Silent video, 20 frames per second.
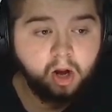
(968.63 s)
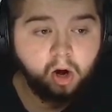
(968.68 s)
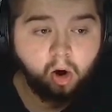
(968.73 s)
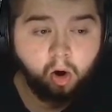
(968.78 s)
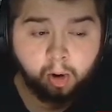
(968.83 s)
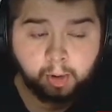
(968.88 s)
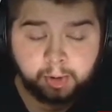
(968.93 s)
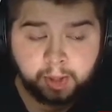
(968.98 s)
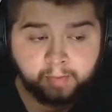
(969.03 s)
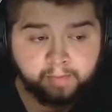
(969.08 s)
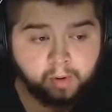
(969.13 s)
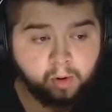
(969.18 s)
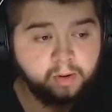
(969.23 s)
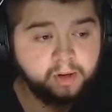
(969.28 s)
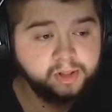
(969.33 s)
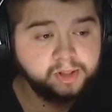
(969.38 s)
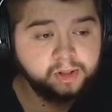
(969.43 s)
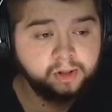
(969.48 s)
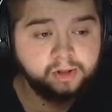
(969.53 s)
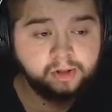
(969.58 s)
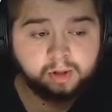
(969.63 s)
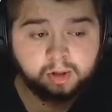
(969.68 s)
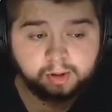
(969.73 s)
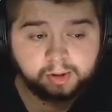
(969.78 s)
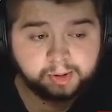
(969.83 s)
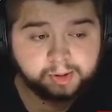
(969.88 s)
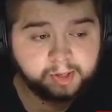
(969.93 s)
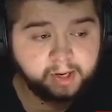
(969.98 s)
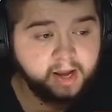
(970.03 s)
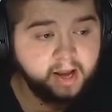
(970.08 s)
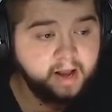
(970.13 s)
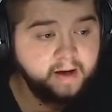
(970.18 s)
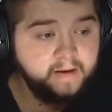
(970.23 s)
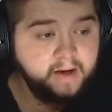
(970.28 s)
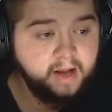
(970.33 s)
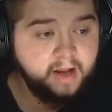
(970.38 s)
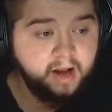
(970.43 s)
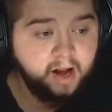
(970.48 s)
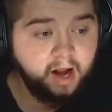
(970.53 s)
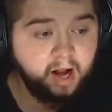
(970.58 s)
Off the ball is good flair,
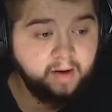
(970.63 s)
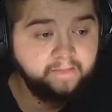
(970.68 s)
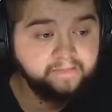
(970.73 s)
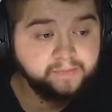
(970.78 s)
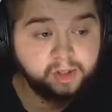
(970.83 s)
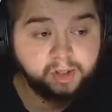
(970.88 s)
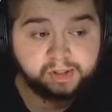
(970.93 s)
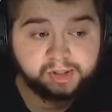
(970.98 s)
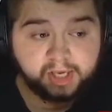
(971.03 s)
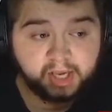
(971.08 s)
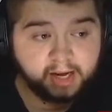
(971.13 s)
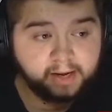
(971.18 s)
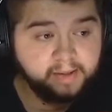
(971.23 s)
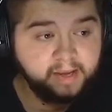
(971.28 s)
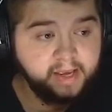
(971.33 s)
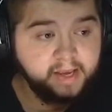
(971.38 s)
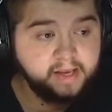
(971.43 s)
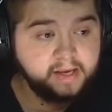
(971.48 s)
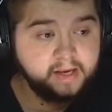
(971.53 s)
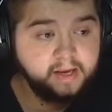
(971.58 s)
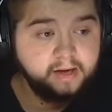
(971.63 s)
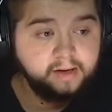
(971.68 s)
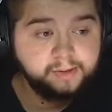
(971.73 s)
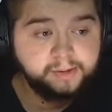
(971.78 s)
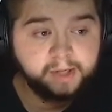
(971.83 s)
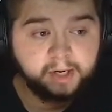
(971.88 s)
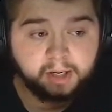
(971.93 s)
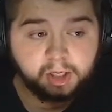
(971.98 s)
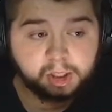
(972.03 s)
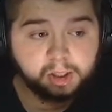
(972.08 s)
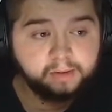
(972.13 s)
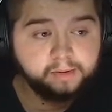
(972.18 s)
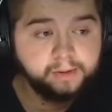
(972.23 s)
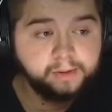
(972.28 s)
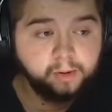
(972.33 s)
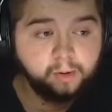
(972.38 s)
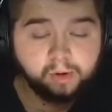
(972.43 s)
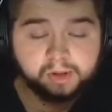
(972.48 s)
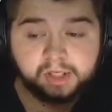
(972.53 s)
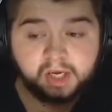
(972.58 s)
good technique. Finishing
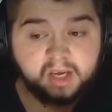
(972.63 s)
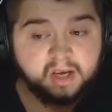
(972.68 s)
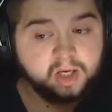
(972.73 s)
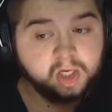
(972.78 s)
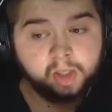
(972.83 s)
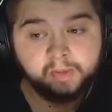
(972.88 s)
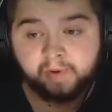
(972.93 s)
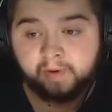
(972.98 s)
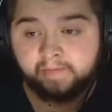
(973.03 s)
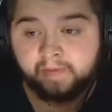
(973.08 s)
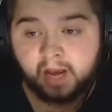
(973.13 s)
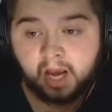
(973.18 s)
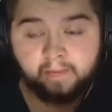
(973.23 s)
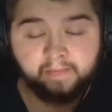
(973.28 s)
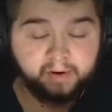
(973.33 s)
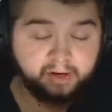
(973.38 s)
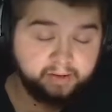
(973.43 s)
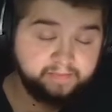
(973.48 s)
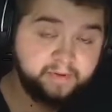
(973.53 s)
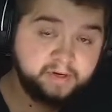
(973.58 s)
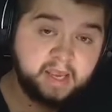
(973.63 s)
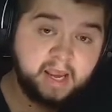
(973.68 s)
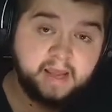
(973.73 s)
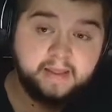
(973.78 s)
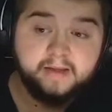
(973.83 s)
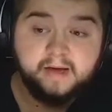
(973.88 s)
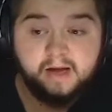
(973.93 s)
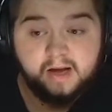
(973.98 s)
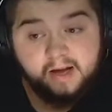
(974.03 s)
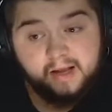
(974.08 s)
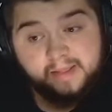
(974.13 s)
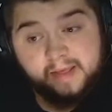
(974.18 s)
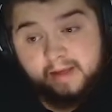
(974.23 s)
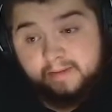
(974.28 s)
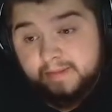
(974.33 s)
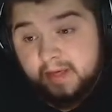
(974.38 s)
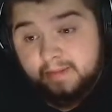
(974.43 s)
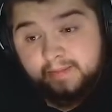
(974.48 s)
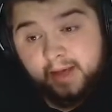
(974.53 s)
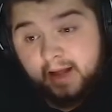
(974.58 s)
14 could be better, but again,
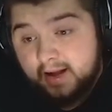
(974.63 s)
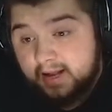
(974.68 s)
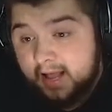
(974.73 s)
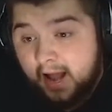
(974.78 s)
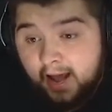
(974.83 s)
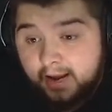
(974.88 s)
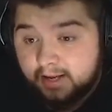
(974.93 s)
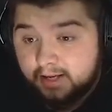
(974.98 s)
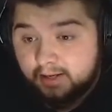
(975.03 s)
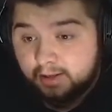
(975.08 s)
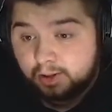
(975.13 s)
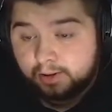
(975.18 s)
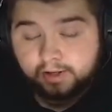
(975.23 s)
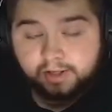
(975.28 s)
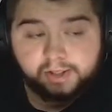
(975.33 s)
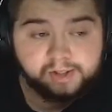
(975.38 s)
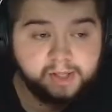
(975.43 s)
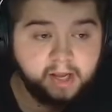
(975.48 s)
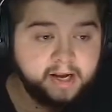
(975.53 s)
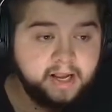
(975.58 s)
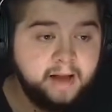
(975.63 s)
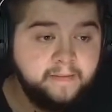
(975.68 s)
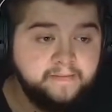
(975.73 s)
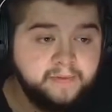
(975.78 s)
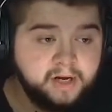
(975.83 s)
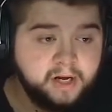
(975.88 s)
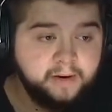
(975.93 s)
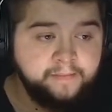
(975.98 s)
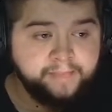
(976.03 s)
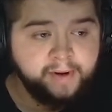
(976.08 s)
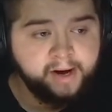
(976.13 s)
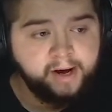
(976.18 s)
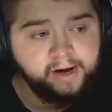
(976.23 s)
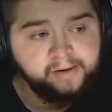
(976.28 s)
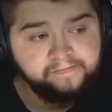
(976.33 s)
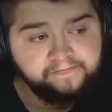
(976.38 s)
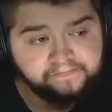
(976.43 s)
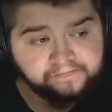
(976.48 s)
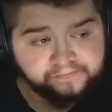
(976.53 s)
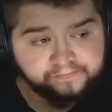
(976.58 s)
that can increase, that can become
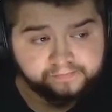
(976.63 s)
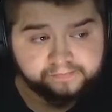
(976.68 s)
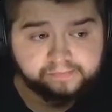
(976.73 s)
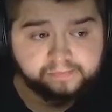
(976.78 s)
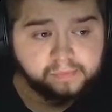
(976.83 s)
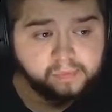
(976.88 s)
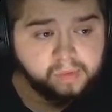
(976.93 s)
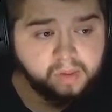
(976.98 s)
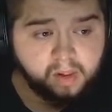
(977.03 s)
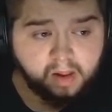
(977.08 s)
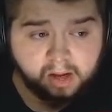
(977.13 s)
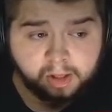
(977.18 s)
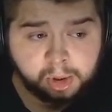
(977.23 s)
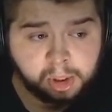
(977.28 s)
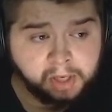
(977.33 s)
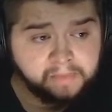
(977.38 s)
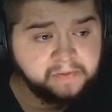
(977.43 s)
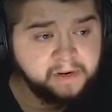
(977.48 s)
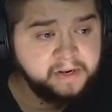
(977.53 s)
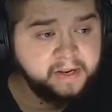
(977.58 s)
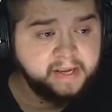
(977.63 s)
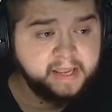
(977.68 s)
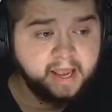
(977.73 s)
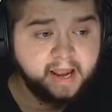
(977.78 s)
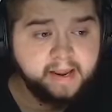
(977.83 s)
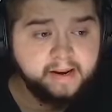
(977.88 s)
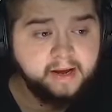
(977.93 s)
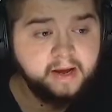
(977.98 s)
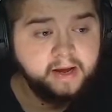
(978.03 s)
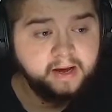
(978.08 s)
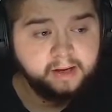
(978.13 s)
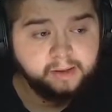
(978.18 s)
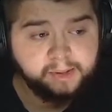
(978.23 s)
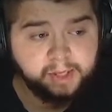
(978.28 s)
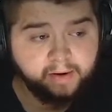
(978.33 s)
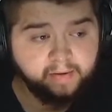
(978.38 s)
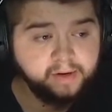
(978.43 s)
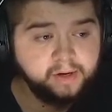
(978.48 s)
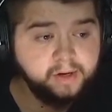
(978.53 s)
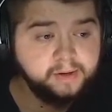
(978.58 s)
better. Dribbling again,
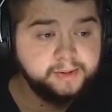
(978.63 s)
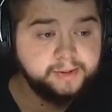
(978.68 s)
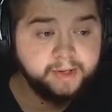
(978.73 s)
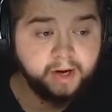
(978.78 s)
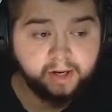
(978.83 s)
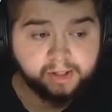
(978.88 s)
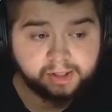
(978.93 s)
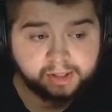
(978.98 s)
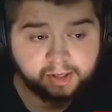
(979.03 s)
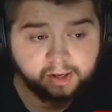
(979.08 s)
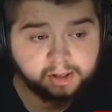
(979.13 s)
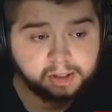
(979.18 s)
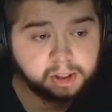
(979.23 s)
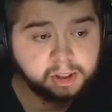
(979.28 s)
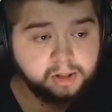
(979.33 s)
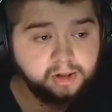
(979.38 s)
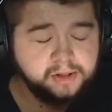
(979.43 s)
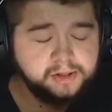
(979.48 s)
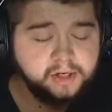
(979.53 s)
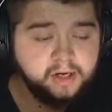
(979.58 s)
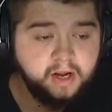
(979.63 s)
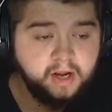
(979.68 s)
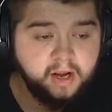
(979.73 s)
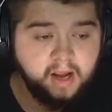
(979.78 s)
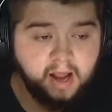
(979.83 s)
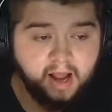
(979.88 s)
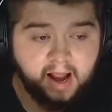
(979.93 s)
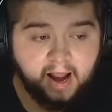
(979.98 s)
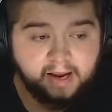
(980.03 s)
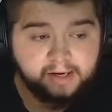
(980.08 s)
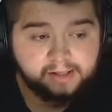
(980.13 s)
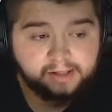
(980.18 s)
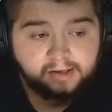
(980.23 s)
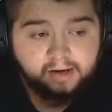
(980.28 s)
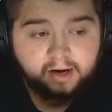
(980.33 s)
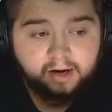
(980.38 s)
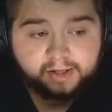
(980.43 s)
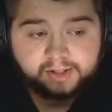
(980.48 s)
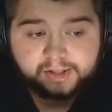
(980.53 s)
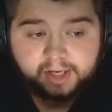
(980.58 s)
very good. First touch, good. And
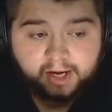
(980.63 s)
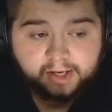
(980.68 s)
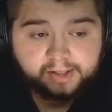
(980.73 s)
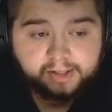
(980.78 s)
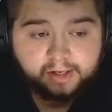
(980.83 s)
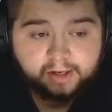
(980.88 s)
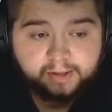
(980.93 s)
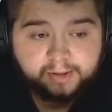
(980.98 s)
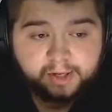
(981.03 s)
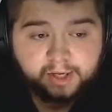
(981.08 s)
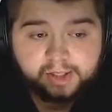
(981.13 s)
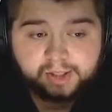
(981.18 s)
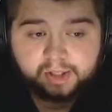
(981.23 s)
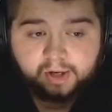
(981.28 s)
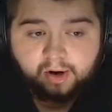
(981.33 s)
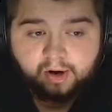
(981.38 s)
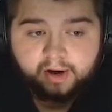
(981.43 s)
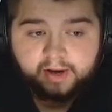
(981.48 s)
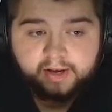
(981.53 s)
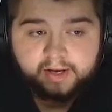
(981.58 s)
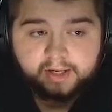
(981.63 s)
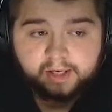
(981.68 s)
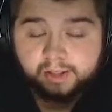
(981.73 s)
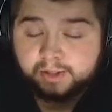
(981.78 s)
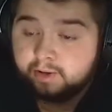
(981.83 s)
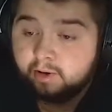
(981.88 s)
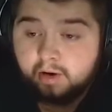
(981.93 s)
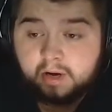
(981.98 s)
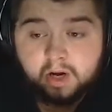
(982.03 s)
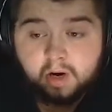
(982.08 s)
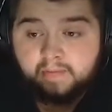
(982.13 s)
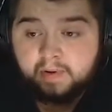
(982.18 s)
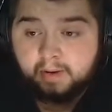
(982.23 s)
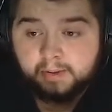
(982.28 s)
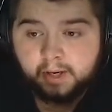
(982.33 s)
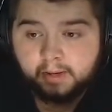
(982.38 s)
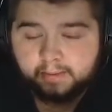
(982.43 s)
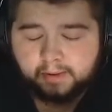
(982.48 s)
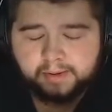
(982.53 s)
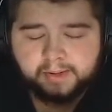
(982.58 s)
like I said, this guy can do a little bit of
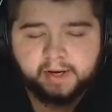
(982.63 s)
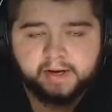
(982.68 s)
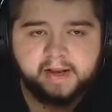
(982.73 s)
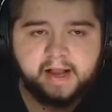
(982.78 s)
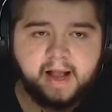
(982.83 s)
everything.